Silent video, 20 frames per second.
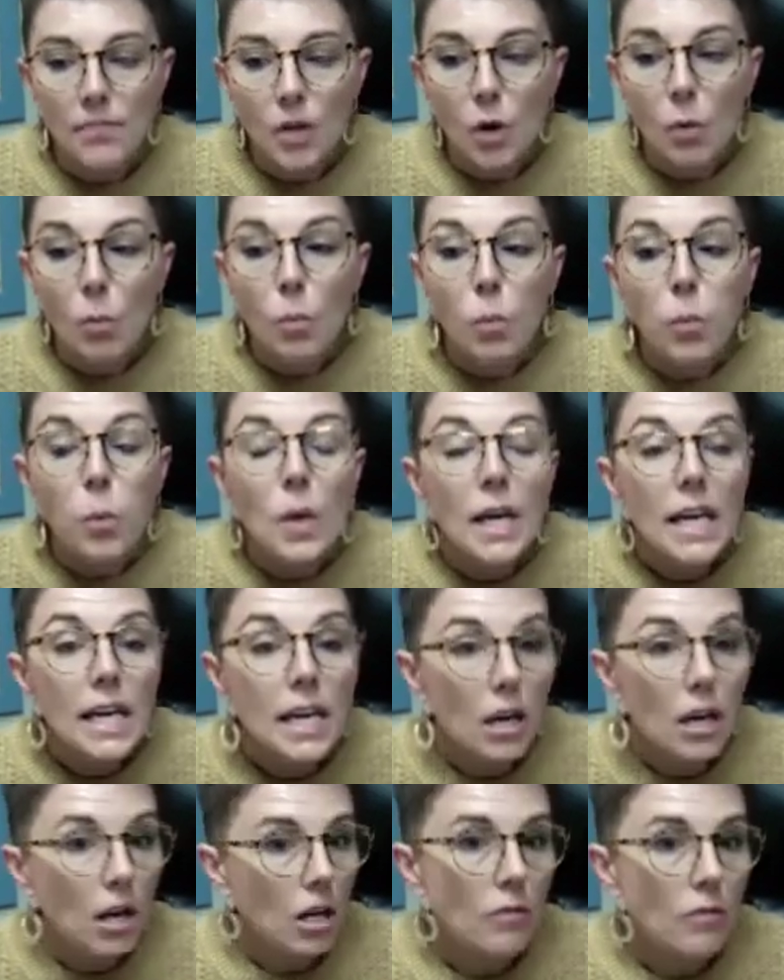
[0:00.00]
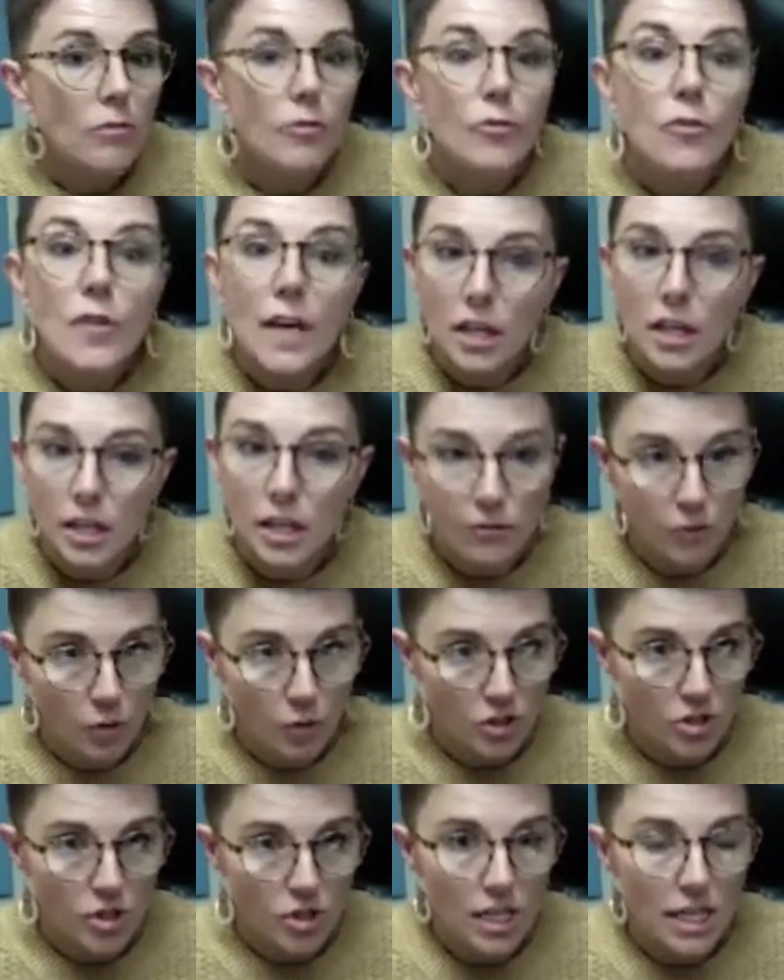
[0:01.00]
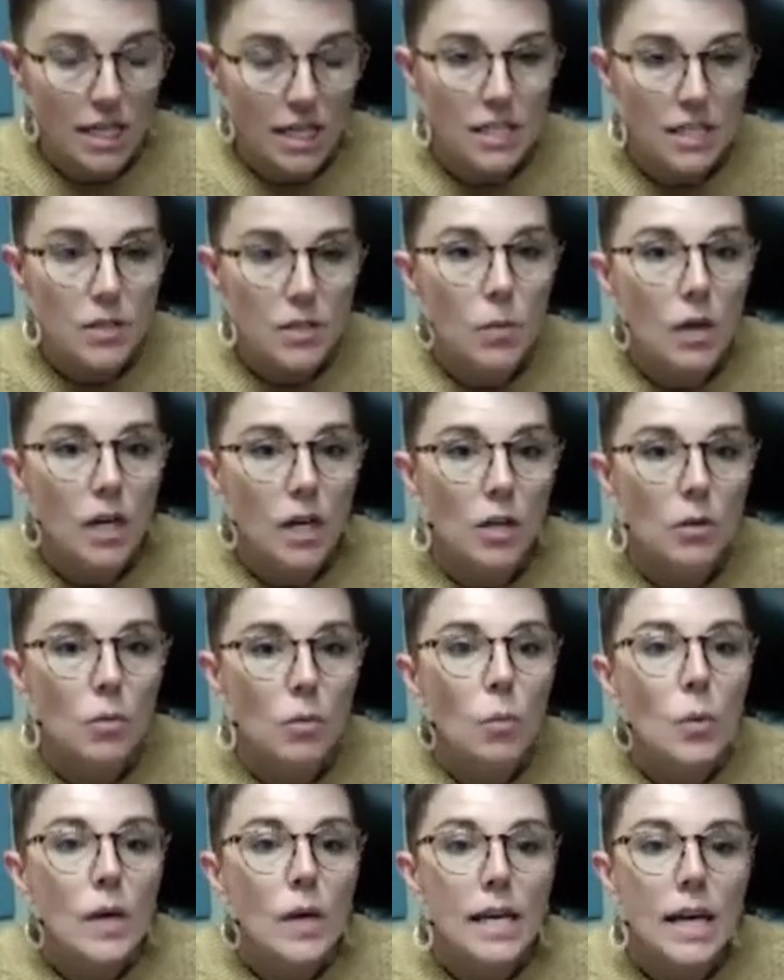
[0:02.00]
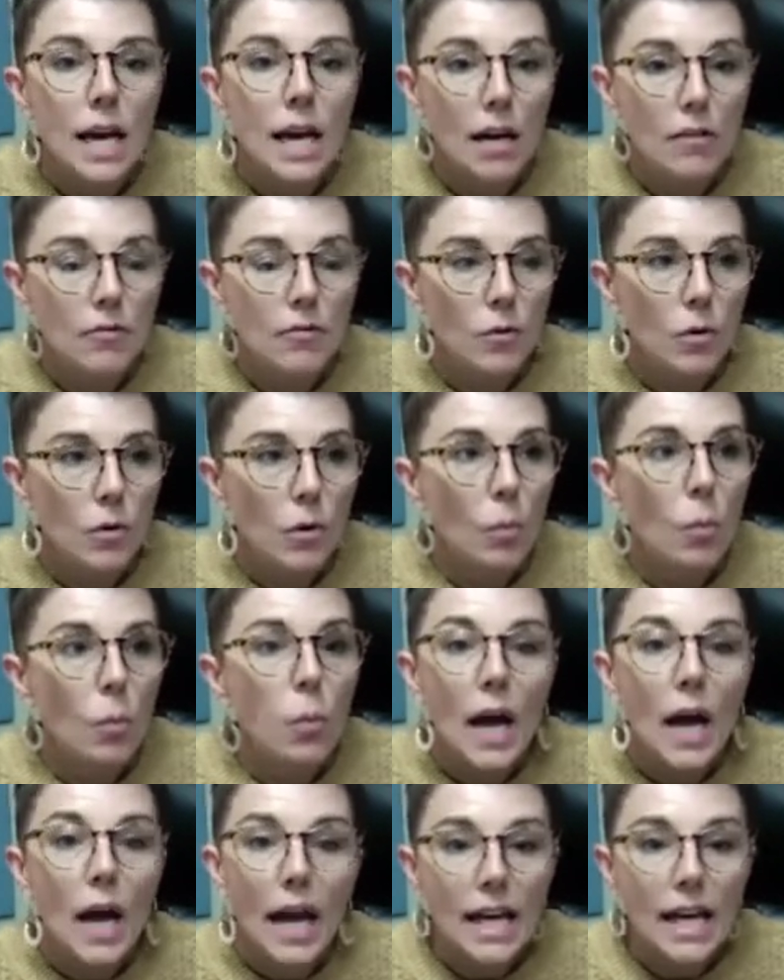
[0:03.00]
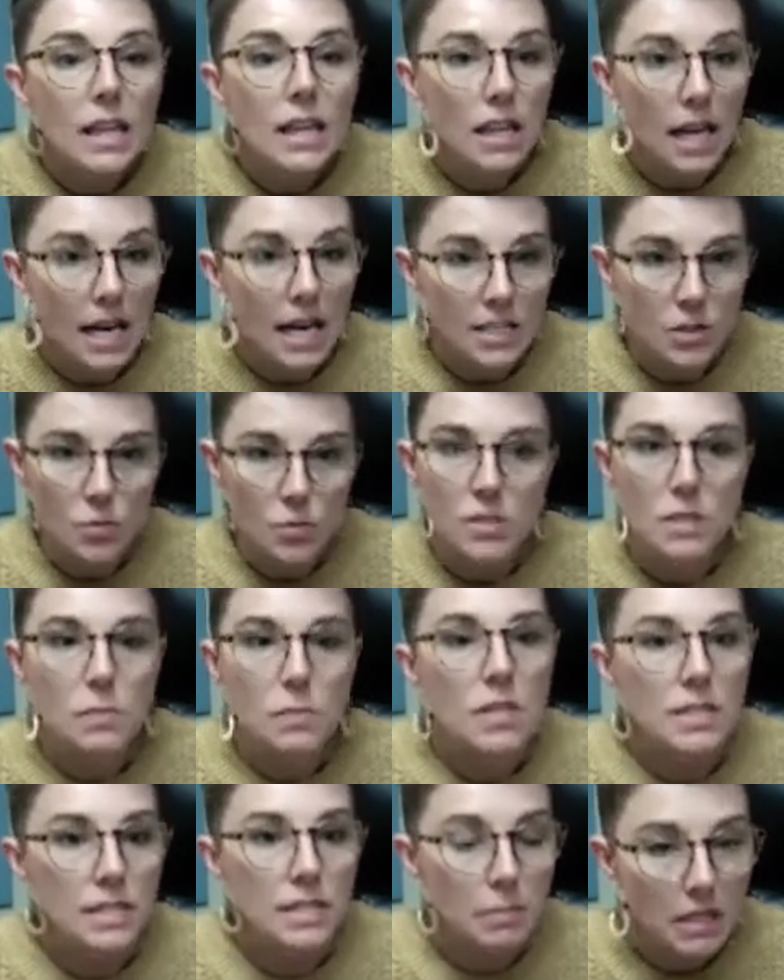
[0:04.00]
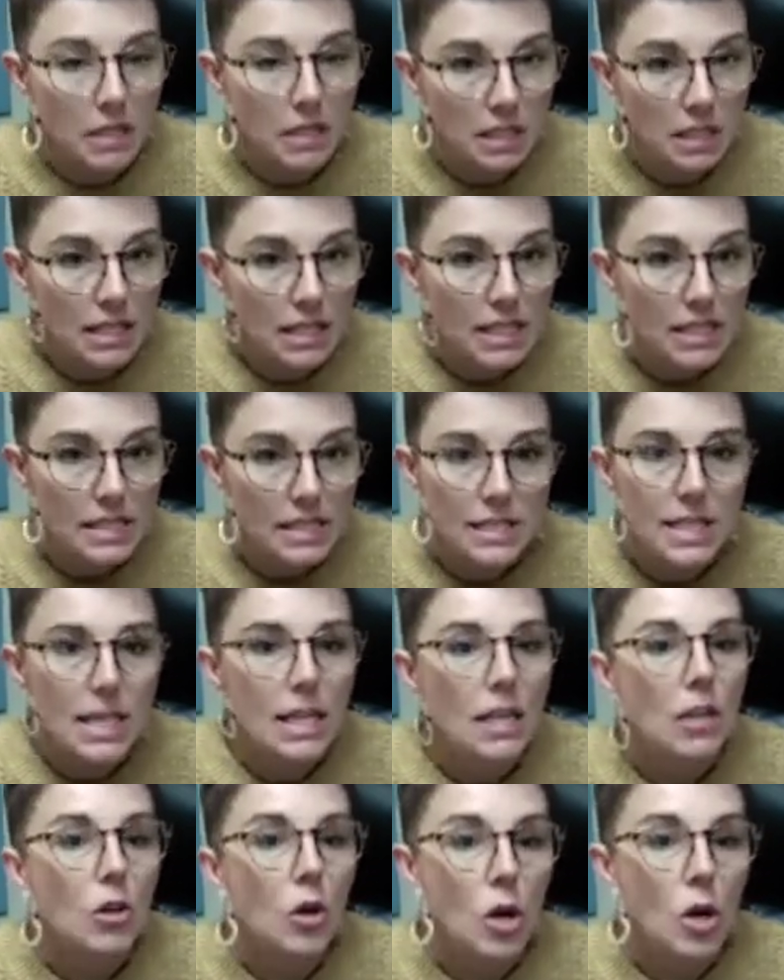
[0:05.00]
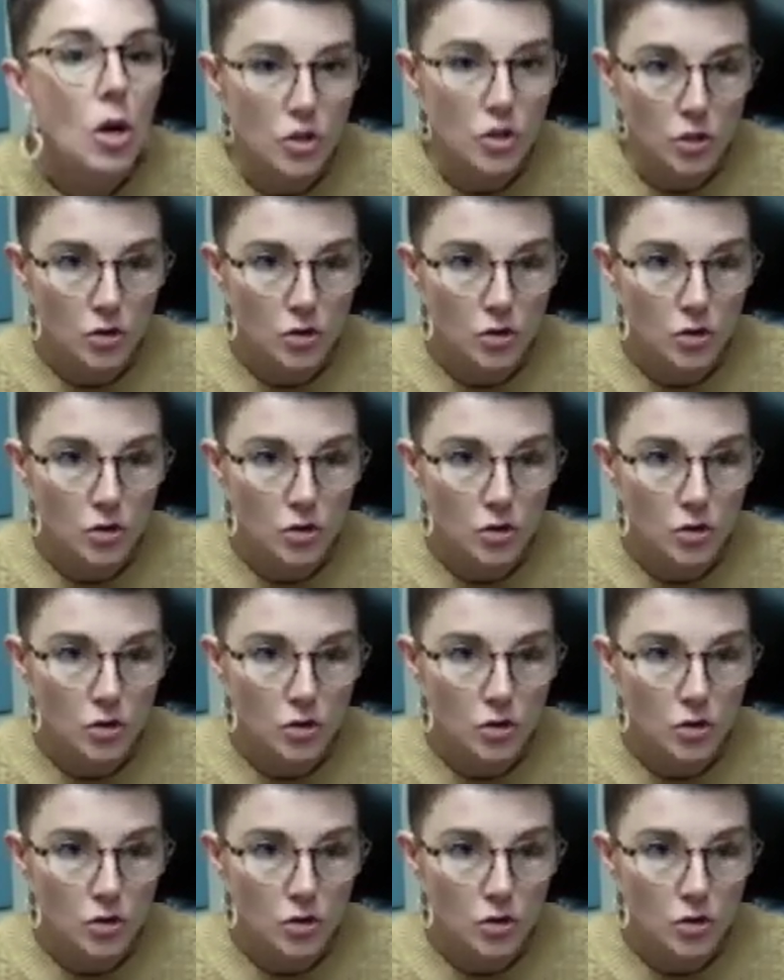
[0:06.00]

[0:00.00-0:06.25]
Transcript: we are very fortunate to where we have way less responsibilities than larger